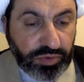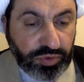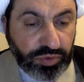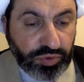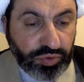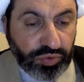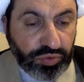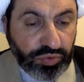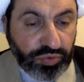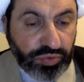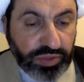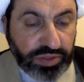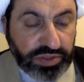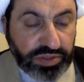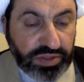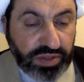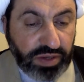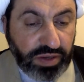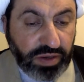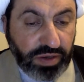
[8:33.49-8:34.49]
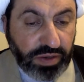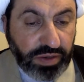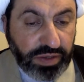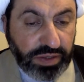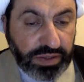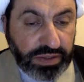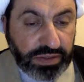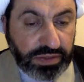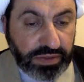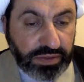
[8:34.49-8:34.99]
So you do
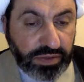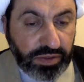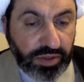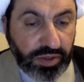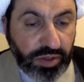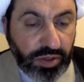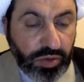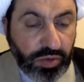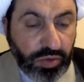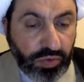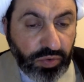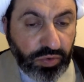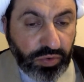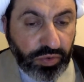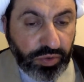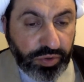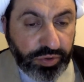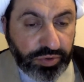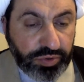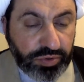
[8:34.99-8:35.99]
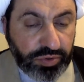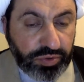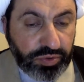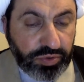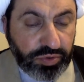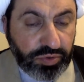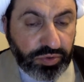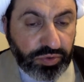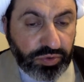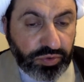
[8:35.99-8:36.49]
ista'ana, or
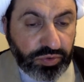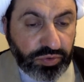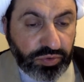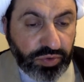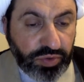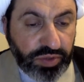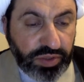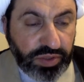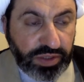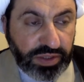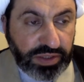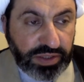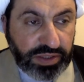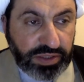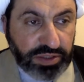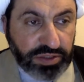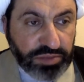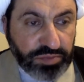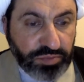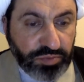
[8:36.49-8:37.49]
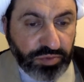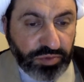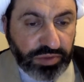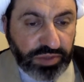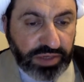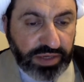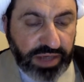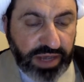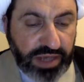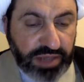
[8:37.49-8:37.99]
you think that is more
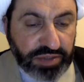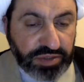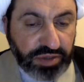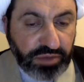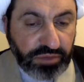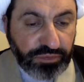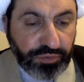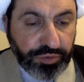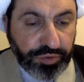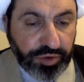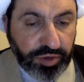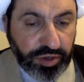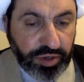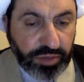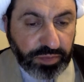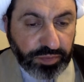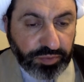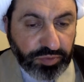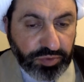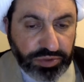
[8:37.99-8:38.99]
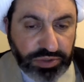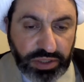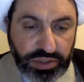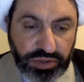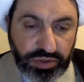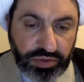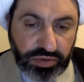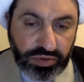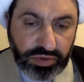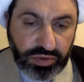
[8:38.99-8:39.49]
than asking for help. You
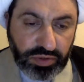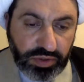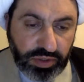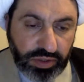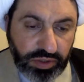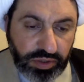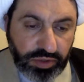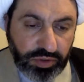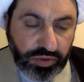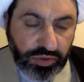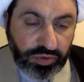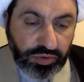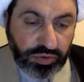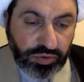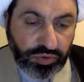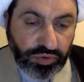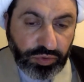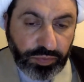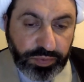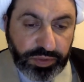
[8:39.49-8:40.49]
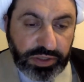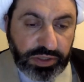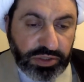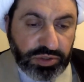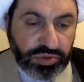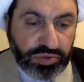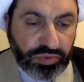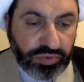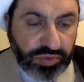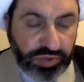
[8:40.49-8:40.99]
say, you
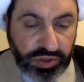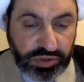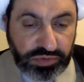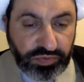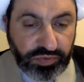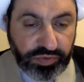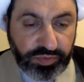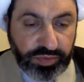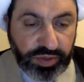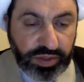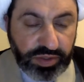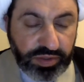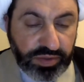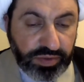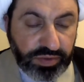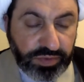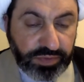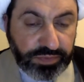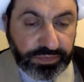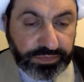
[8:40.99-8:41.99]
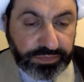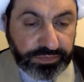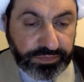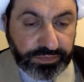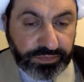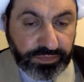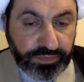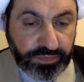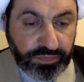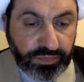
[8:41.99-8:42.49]
please do this for me.
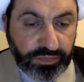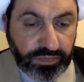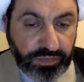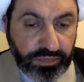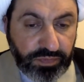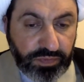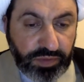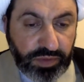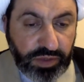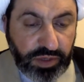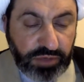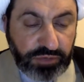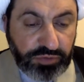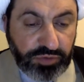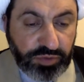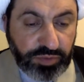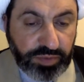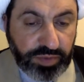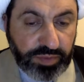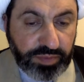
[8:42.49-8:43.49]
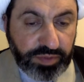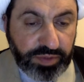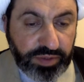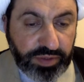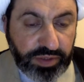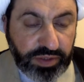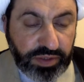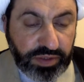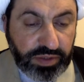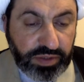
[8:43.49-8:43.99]
If you remember
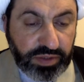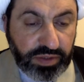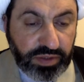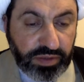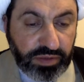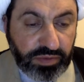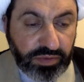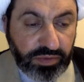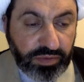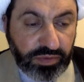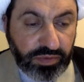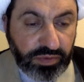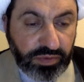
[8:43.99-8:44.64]
in the